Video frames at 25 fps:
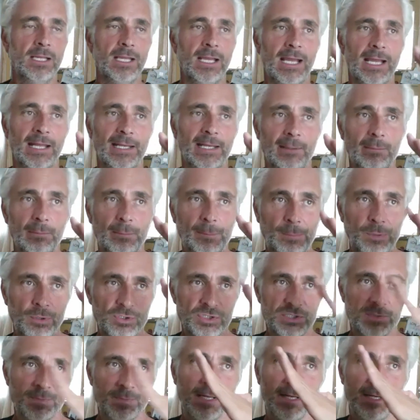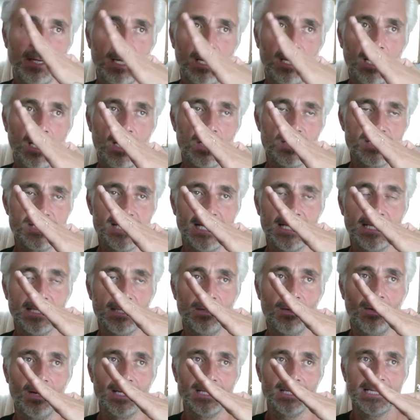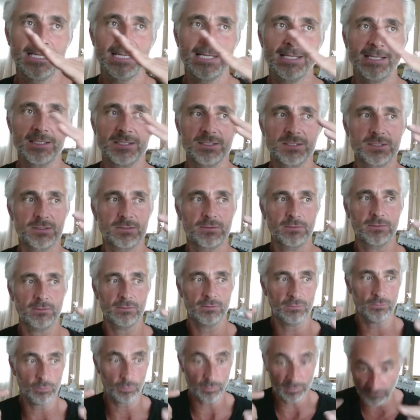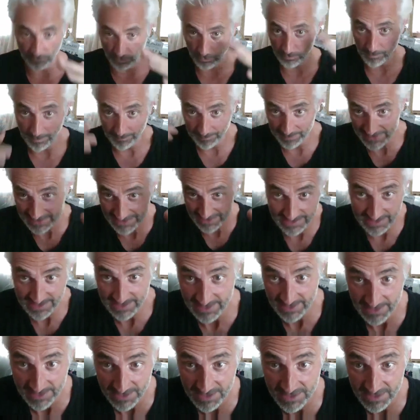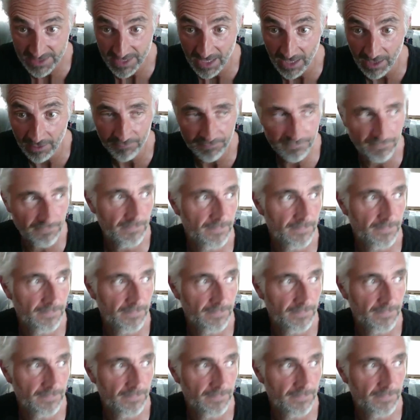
and then pushed me in the last eight, nine years with all my businesses and stuff.